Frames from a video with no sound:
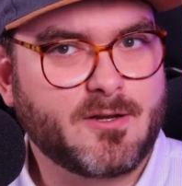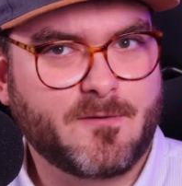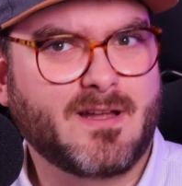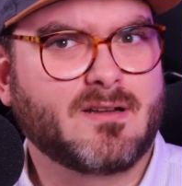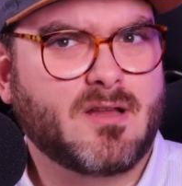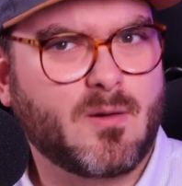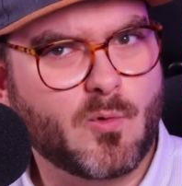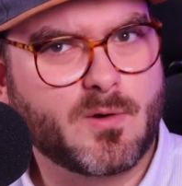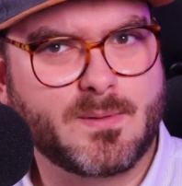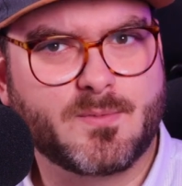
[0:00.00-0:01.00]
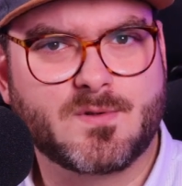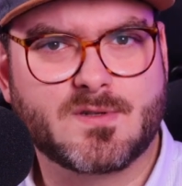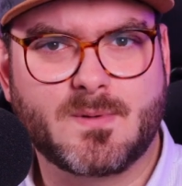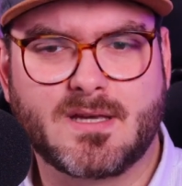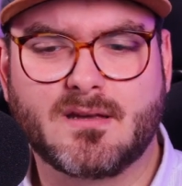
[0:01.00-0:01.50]
You find a lot more people who
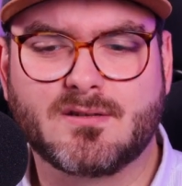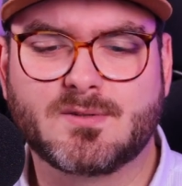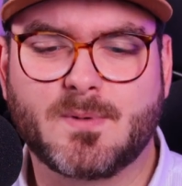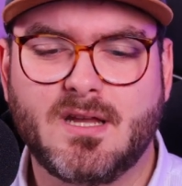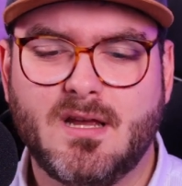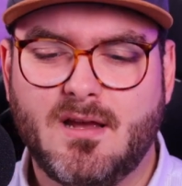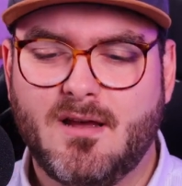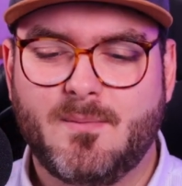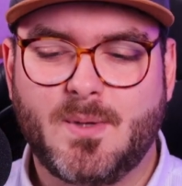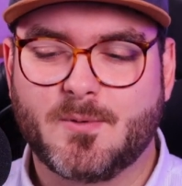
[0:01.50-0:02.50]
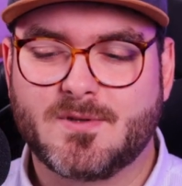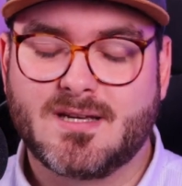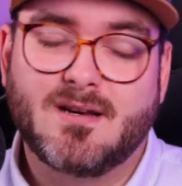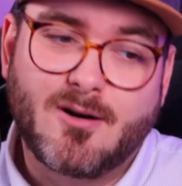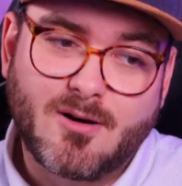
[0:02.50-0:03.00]
speak English, but people would
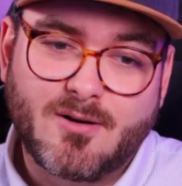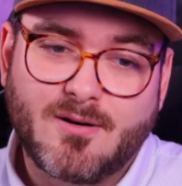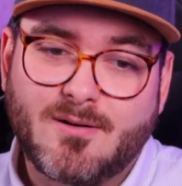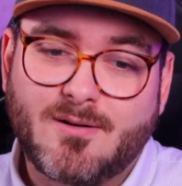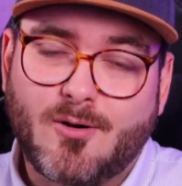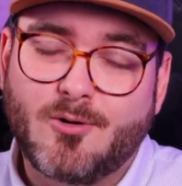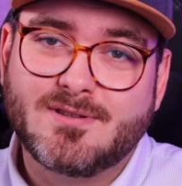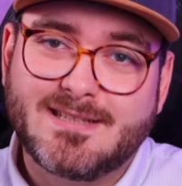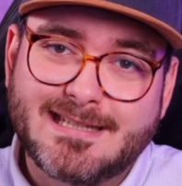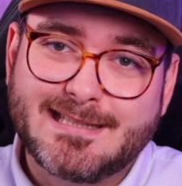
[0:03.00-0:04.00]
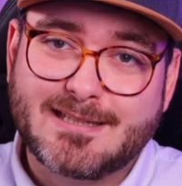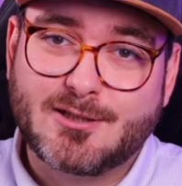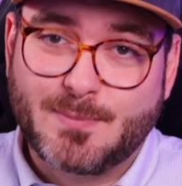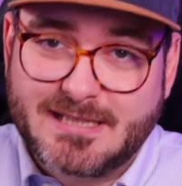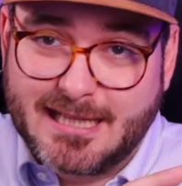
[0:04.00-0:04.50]
say, oh, only a
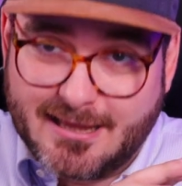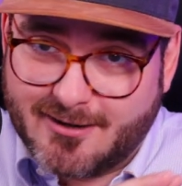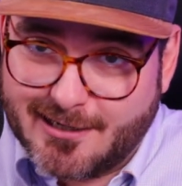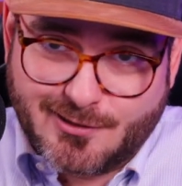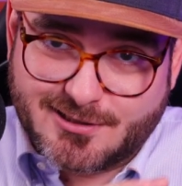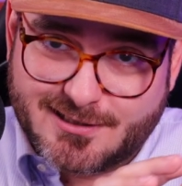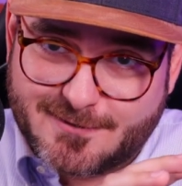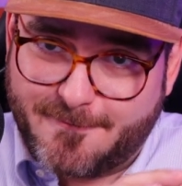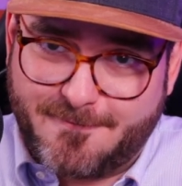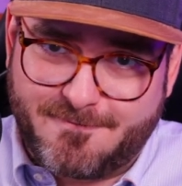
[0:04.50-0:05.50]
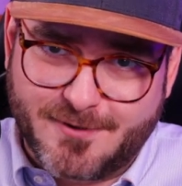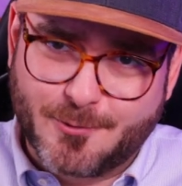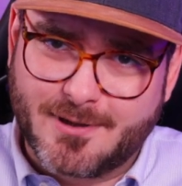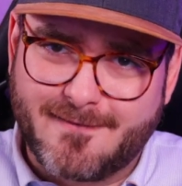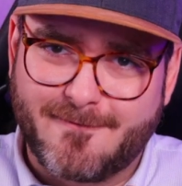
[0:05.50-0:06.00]
little, but then their English is
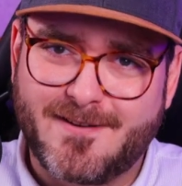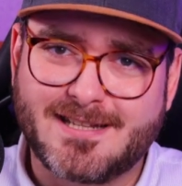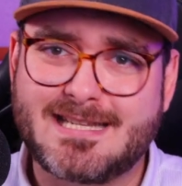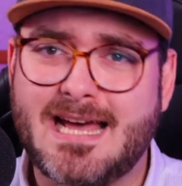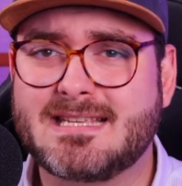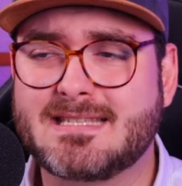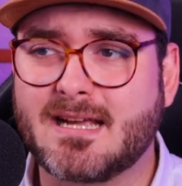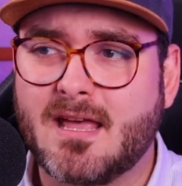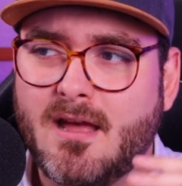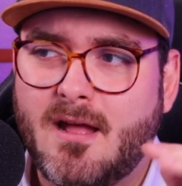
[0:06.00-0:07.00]
fluent and fantastic.